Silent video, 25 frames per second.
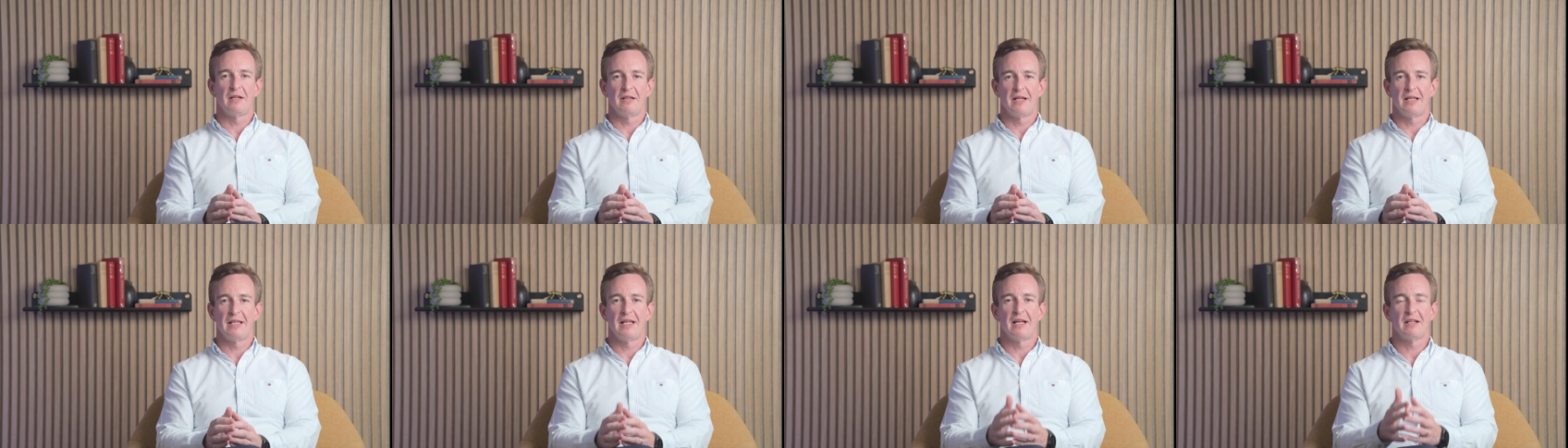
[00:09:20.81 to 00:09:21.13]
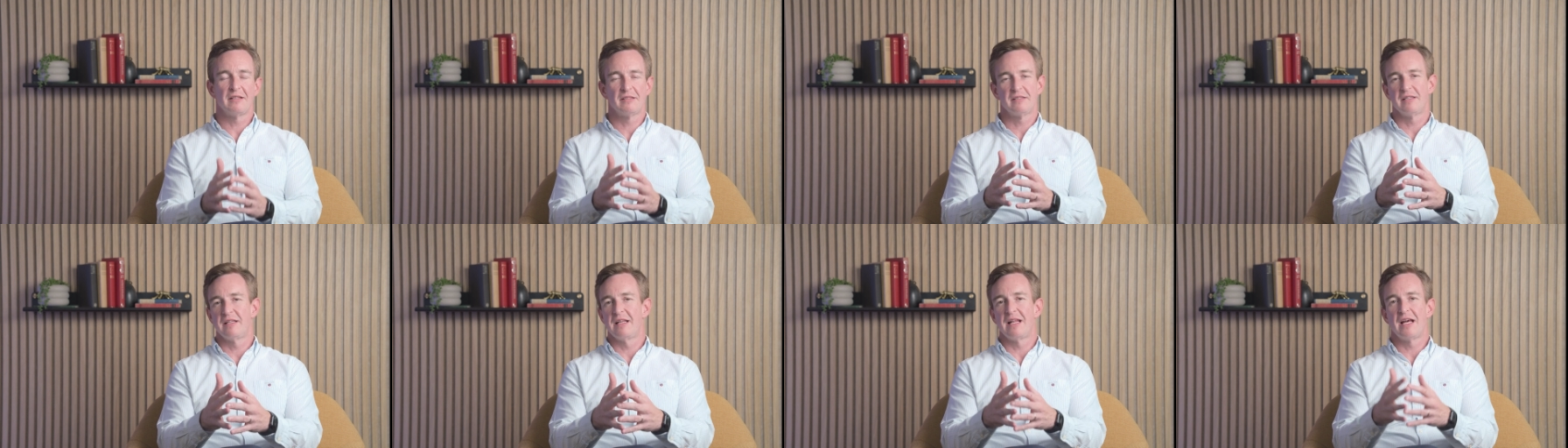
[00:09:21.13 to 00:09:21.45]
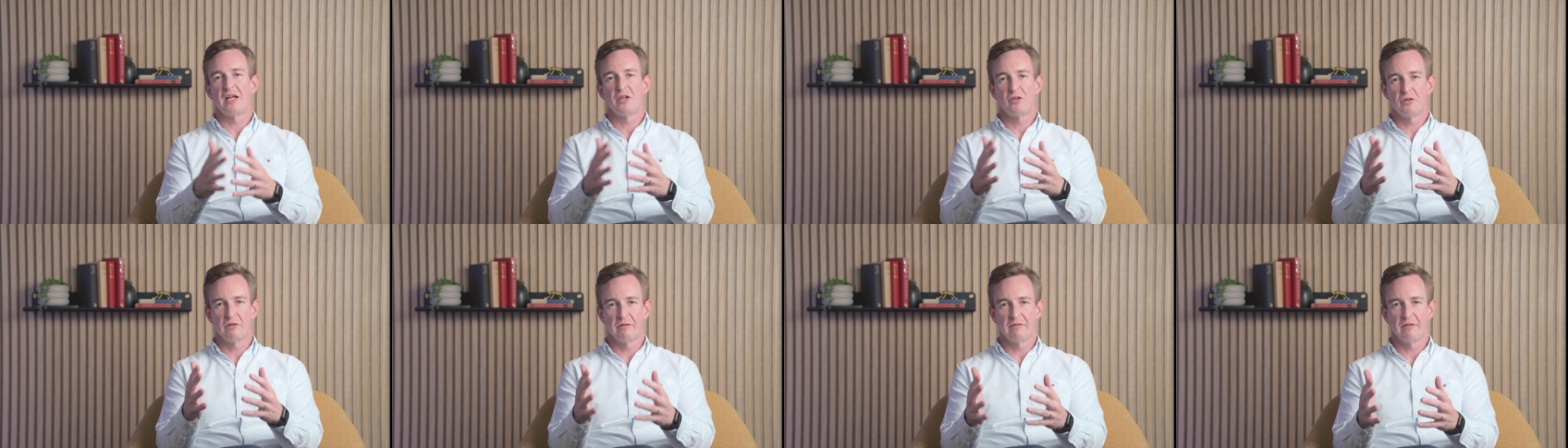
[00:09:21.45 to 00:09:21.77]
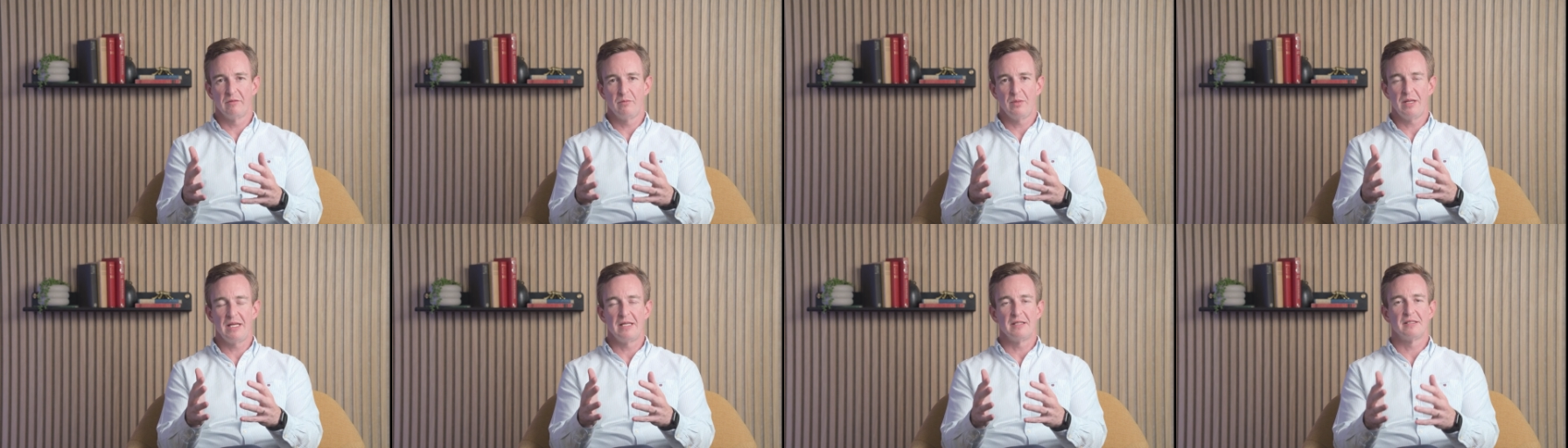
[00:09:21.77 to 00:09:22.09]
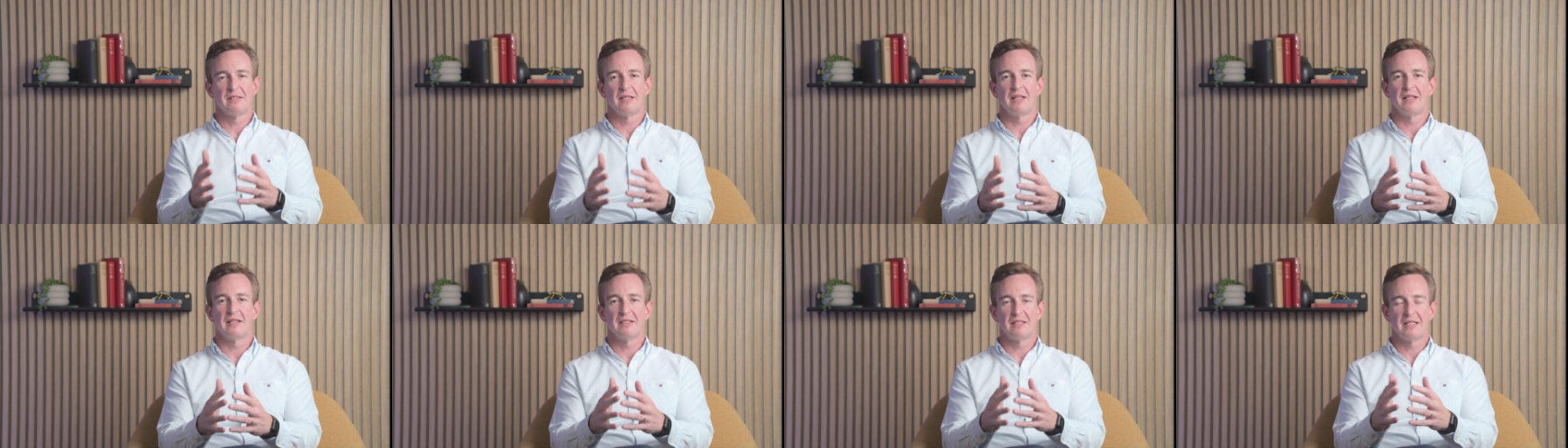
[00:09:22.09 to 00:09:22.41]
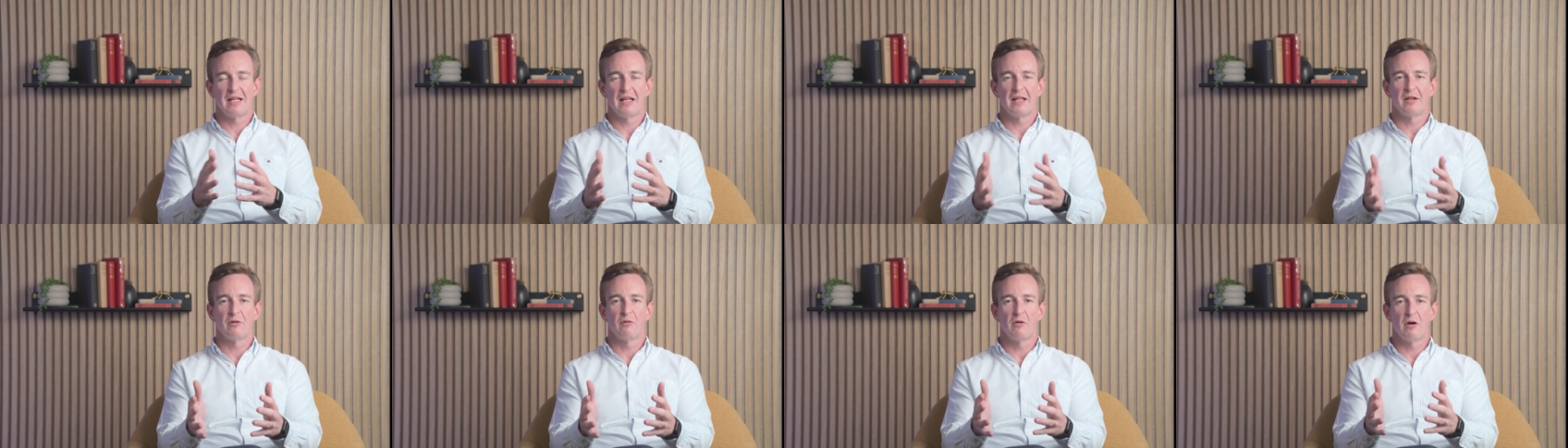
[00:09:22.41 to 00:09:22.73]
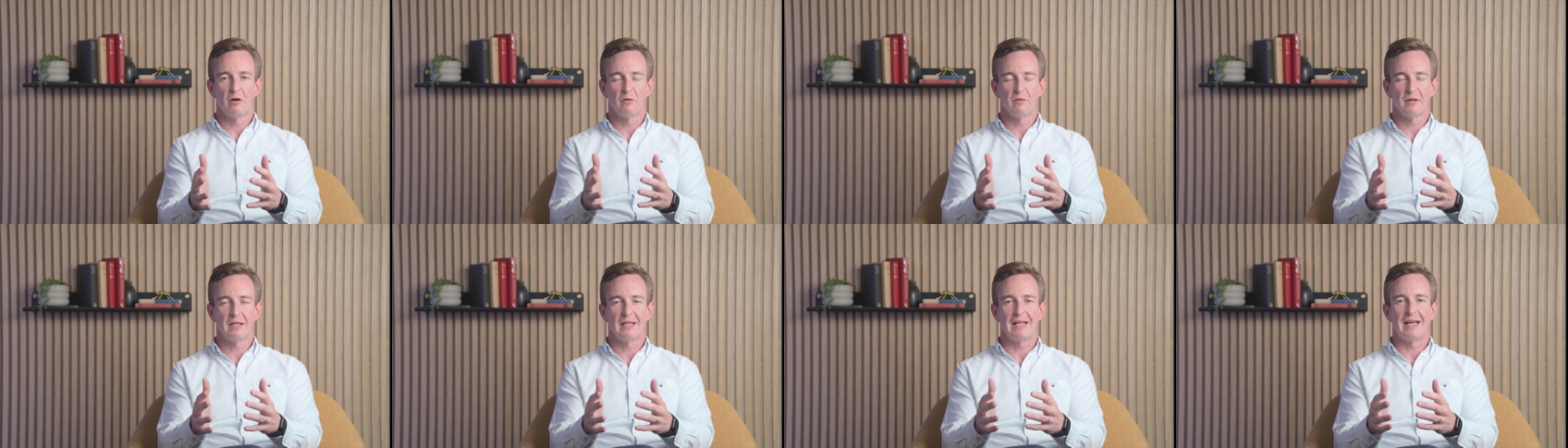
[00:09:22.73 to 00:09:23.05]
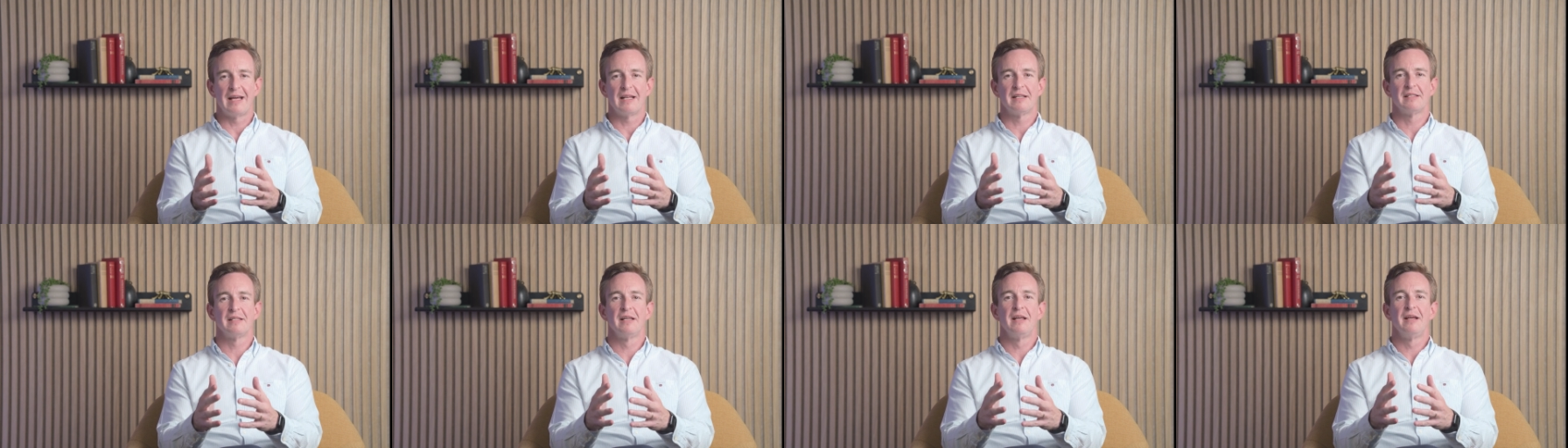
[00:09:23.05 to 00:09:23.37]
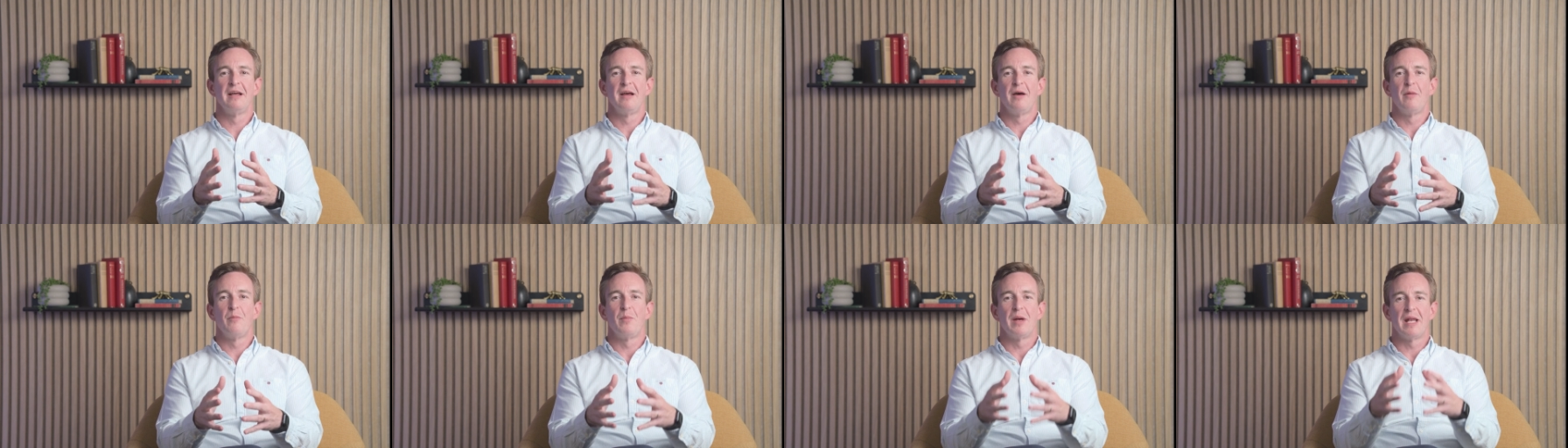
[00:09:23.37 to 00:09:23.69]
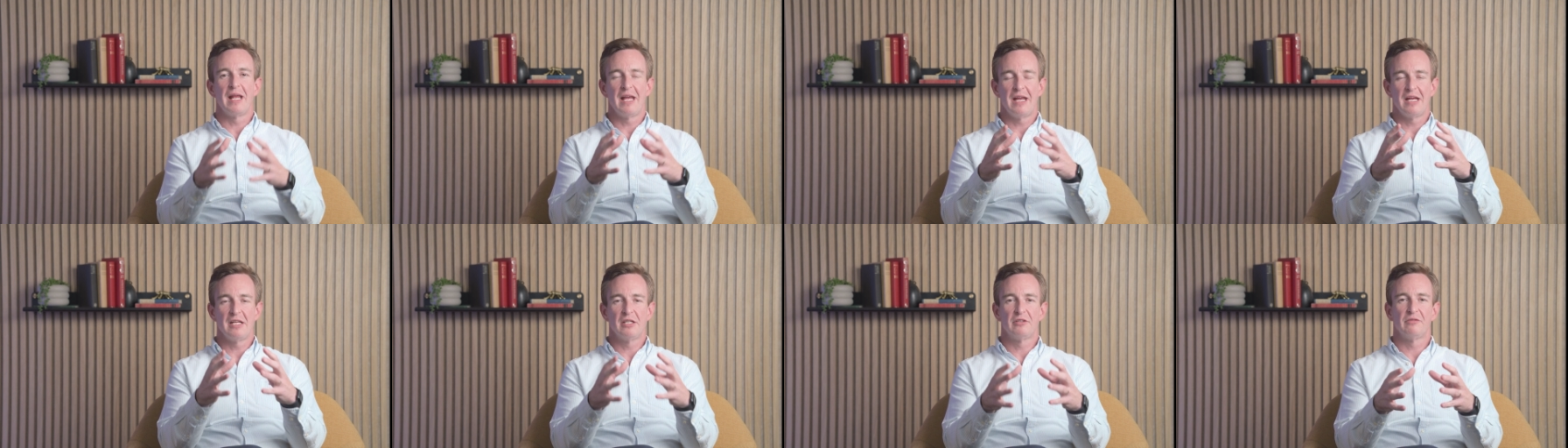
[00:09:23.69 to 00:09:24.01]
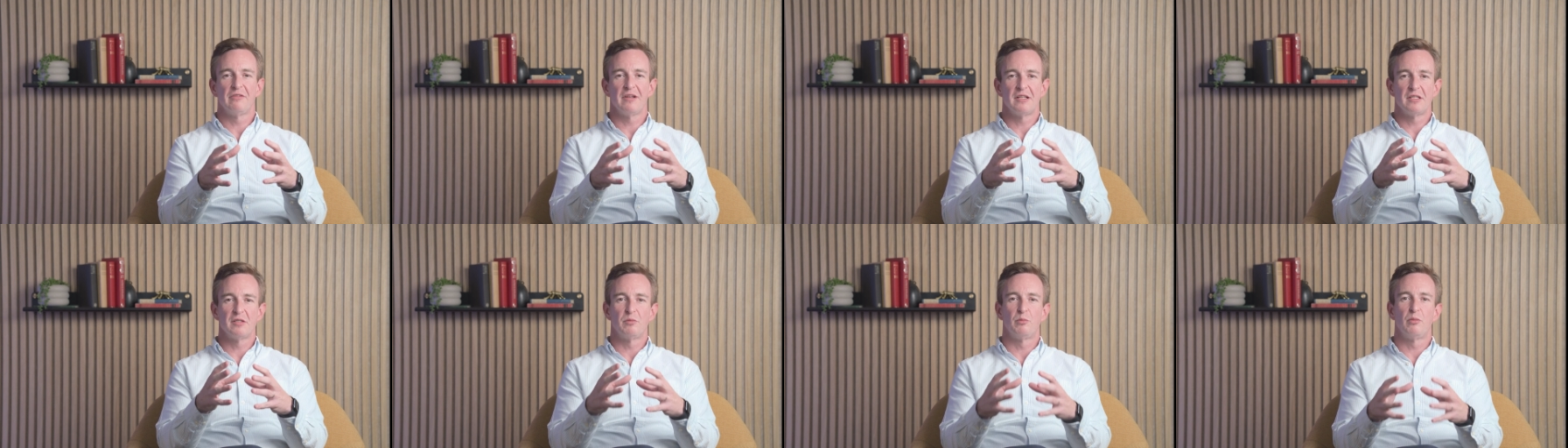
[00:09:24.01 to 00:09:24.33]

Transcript: And that's the nature of the beast, and there's nothing wrong with that. But hedge funds